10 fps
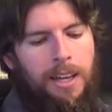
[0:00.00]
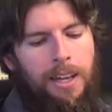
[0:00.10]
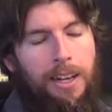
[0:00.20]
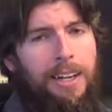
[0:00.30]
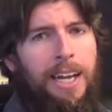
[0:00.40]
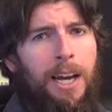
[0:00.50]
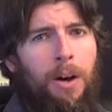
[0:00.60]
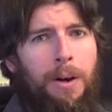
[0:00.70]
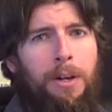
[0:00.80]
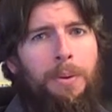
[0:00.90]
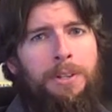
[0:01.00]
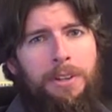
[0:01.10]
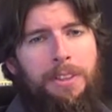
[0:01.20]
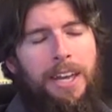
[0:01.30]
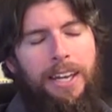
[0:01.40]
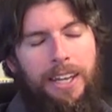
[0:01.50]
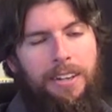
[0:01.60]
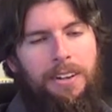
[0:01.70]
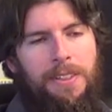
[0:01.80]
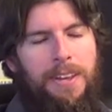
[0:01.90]
Now, I know what you're
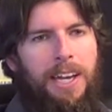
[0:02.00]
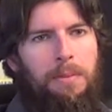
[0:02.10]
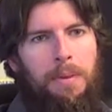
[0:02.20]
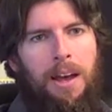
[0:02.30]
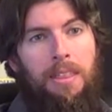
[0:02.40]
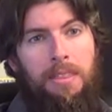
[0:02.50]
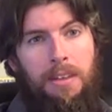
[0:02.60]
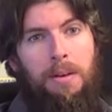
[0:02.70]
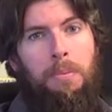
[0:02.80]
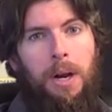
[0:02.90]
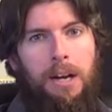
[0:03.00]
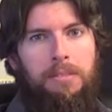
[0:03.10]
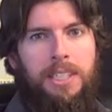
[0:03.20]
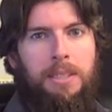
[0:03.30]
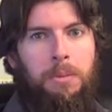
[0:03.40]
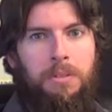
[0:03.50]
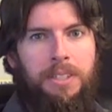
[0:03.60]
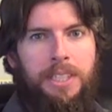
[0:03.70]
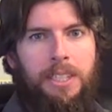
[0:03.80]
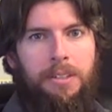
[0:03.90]
thinking. You're thinking about the Prophecy movie
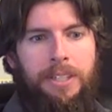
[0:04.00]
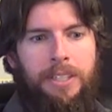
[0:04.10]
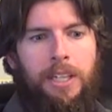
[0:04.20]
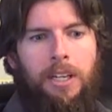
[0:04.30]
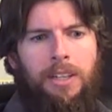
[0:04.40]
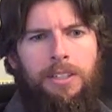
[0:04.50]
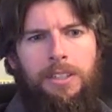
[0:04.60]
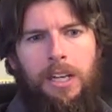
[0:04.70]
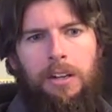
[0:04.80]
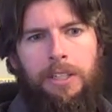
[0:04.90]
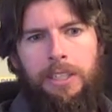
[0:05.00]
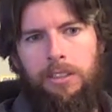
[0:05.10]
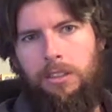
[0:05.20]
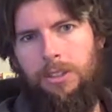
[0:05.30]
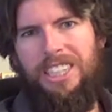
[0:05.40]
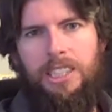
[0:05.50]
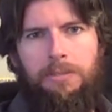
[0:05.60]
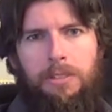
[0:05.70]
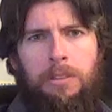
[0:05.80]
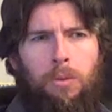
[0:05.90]
series starring
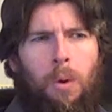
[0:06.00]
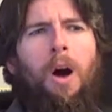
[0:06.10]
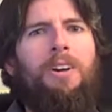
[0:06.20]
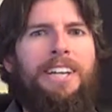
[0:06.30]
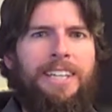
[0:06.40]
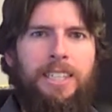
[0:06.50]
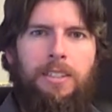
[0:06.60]
Christopher Walken.